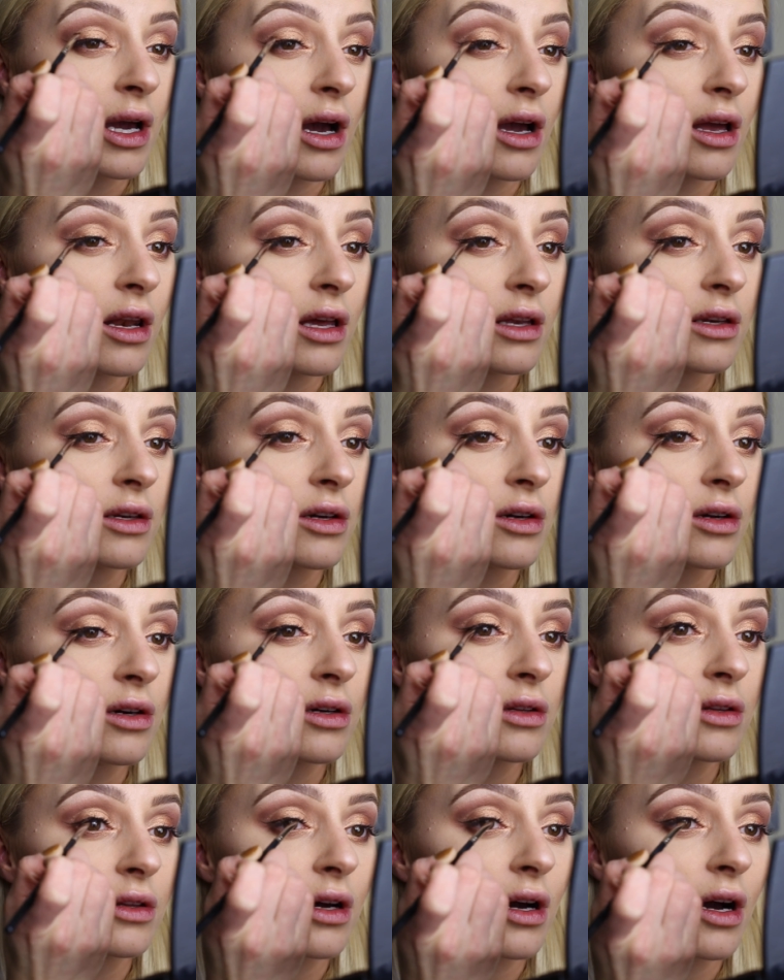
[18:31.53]
eyeliner
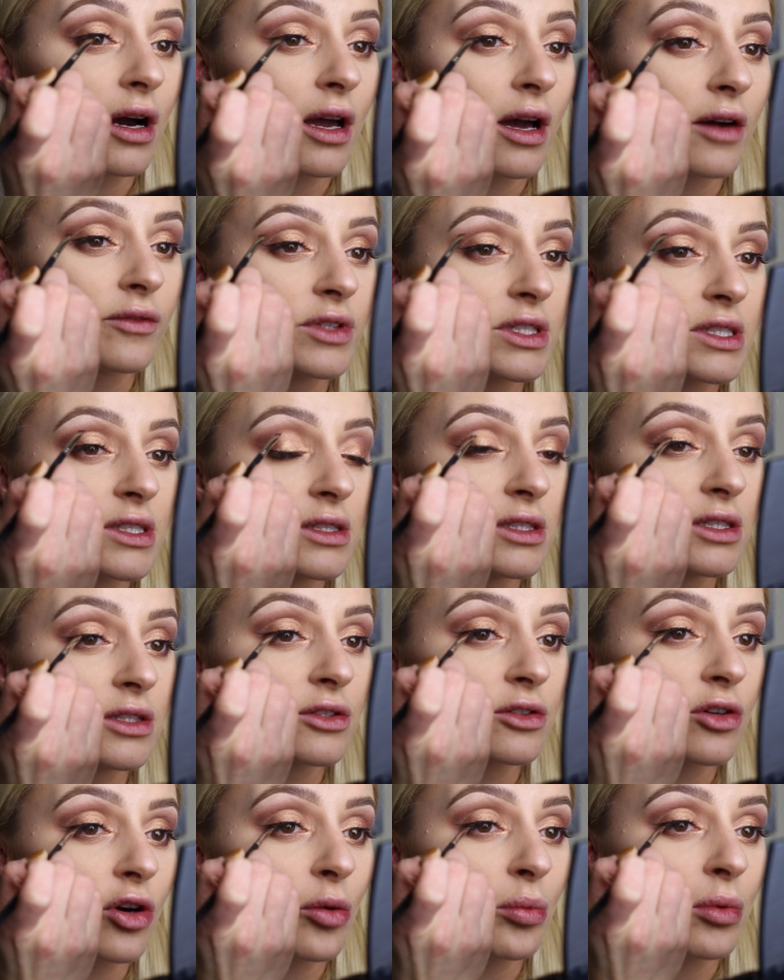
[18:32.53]
on, I have this need
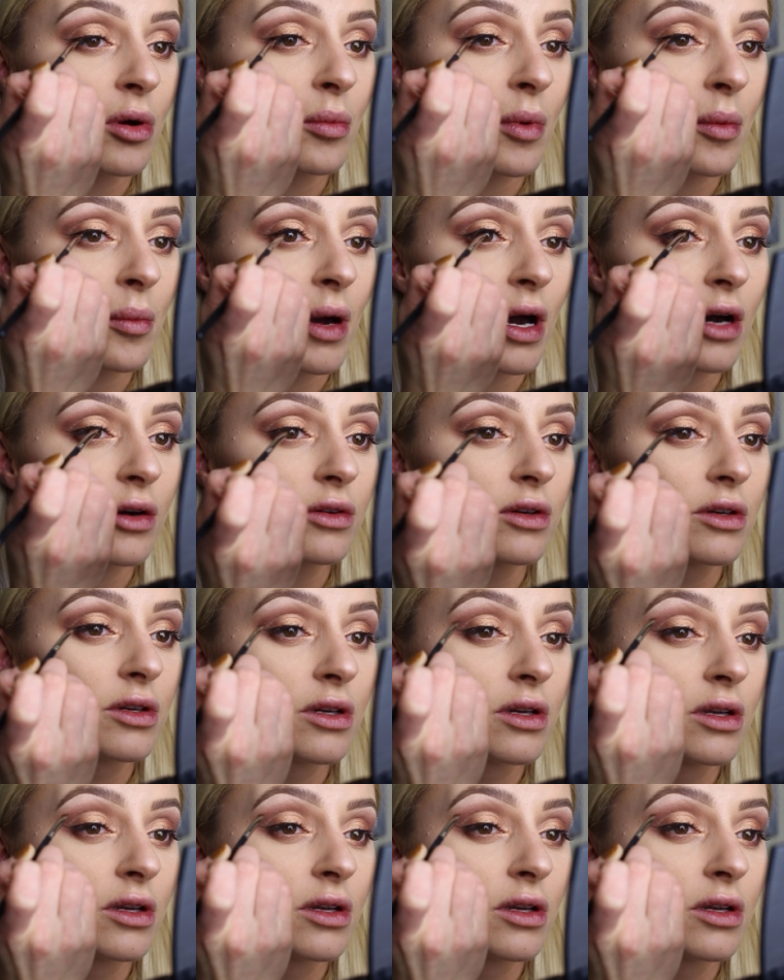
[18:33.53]
to open my mouth.